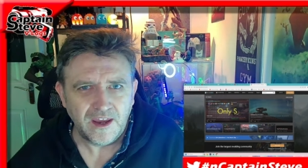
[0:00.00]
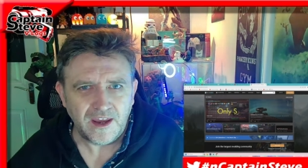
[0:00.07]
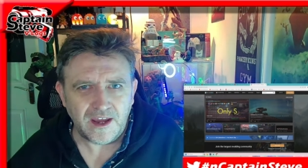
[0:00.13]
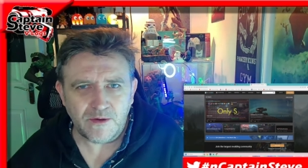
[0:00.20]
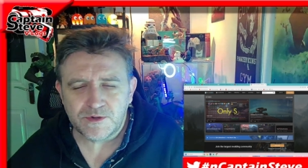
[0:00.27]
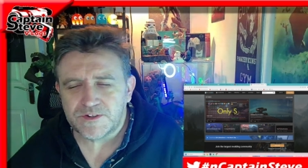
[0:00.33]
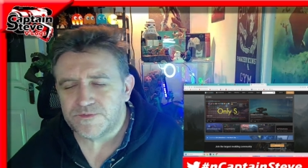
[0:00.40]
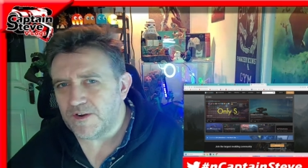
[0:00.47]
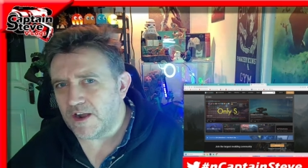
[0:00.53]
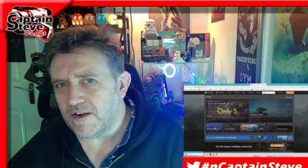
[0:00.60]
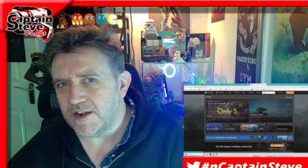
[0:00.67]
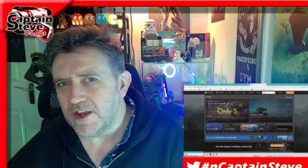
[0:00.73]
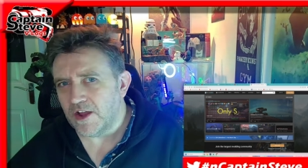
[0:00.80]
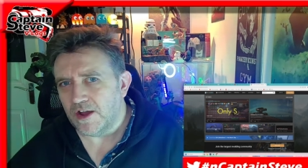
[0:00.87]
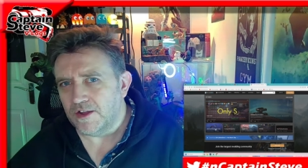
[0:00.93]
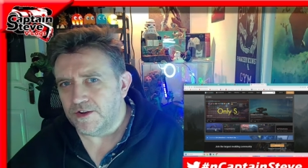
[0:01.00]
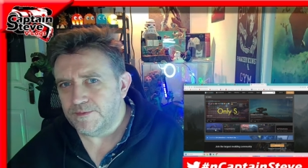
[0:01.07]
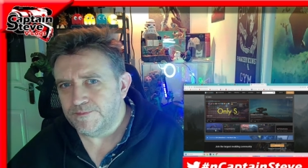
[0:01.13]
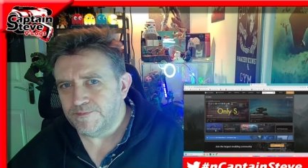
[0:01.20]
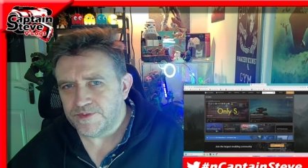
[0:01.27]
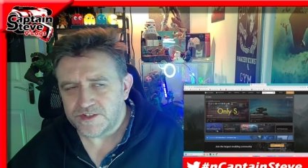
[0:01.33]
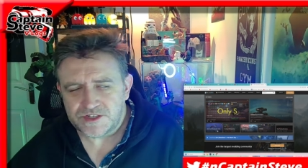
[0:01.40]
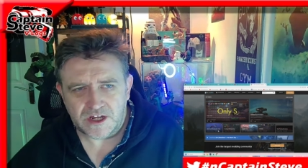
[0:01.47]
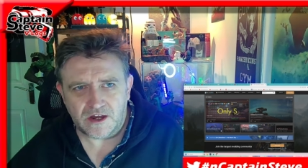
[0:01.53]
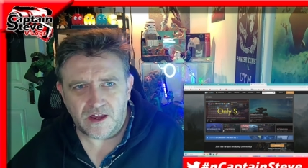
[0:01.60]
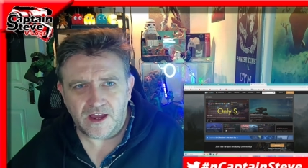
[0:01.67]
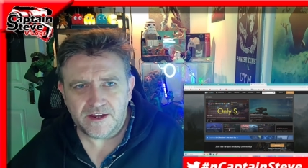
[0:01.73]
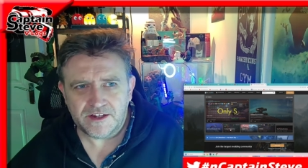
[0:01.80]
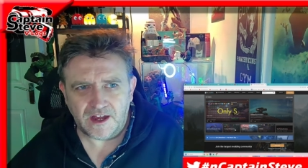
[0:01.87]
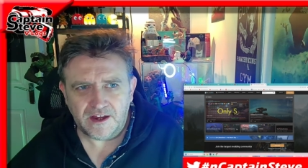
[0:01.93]
It was very odd. So
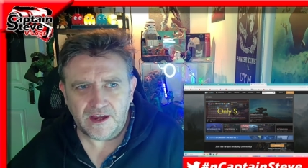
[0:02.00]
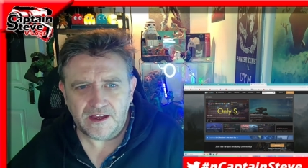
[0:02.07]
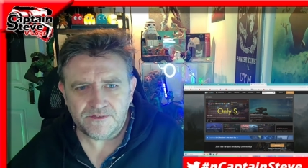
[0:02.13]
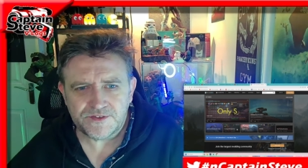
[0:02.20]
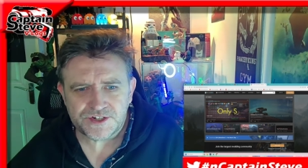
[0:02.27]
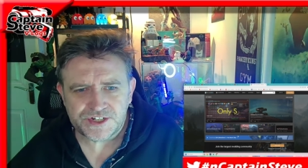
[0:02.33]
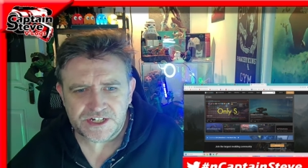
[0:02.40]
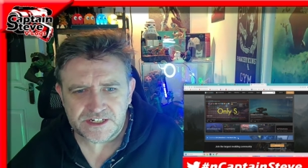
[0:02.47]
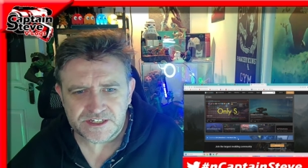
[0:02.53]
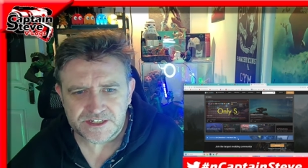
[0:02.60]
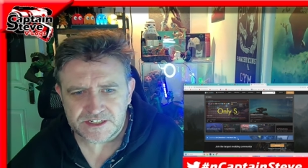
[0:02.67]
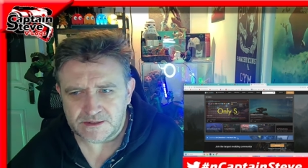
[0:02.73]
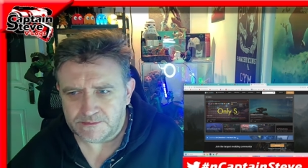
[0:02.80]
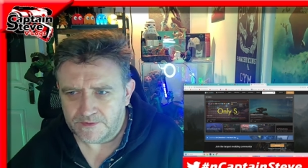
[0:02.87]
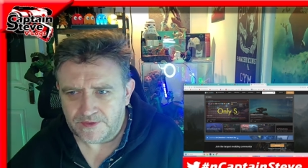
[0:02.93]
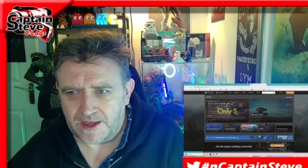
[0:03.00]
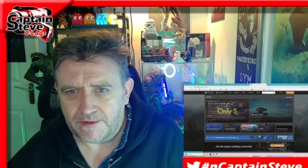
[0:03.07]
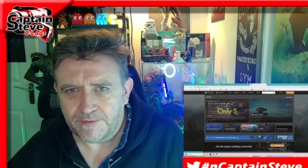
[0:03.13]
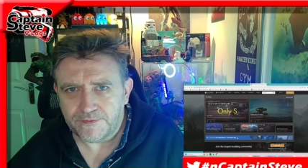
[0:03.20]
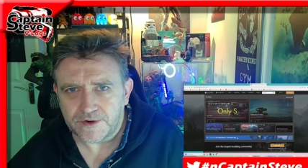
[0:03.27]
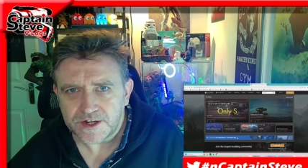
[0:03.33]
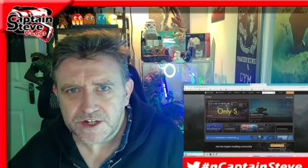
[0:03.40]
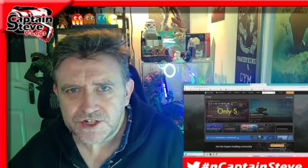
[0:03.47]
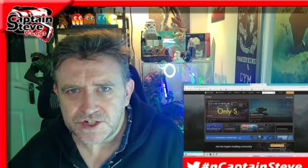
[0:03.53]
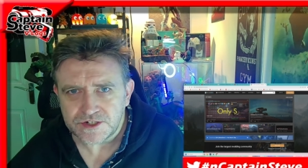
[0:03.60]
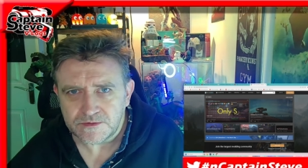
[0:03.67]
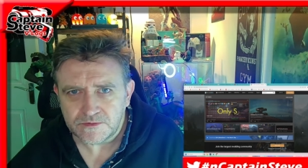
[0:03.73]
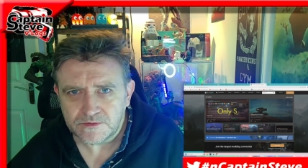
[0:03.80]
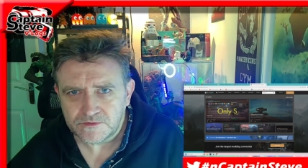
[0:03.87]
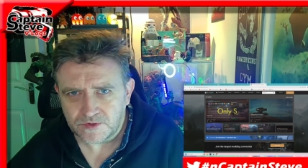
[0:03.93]
I, I have seen some of that
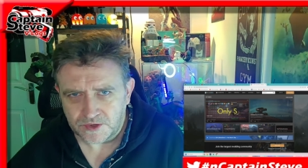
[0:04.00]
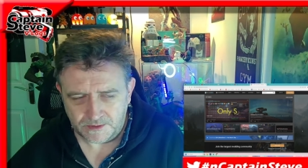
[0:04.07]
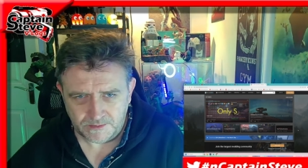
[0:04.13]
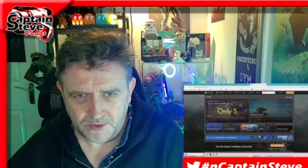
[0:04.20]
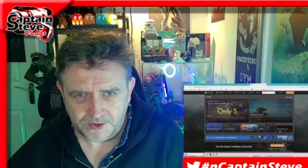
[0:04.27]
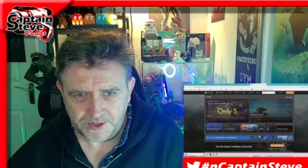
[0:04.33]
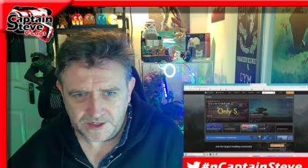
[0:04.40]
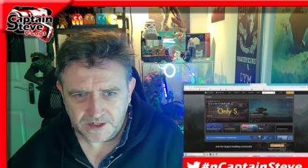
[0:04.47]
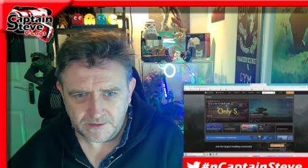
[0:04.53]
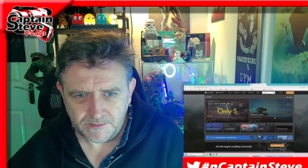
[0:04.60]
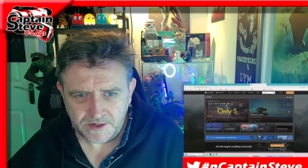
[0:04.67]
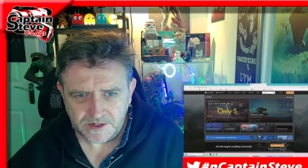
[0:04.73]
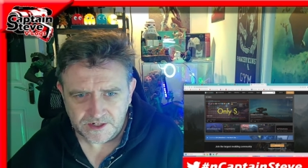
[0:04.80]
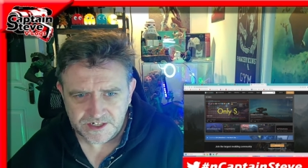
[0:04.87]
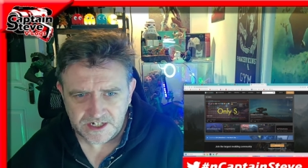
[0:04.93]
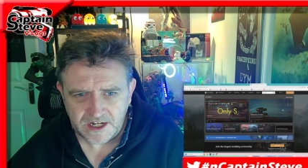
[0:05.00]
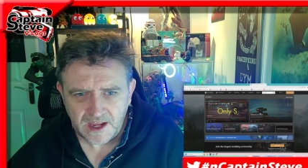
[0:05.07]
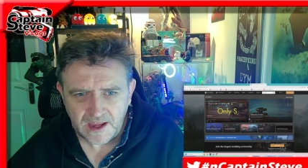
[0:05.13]
friction from the modding community.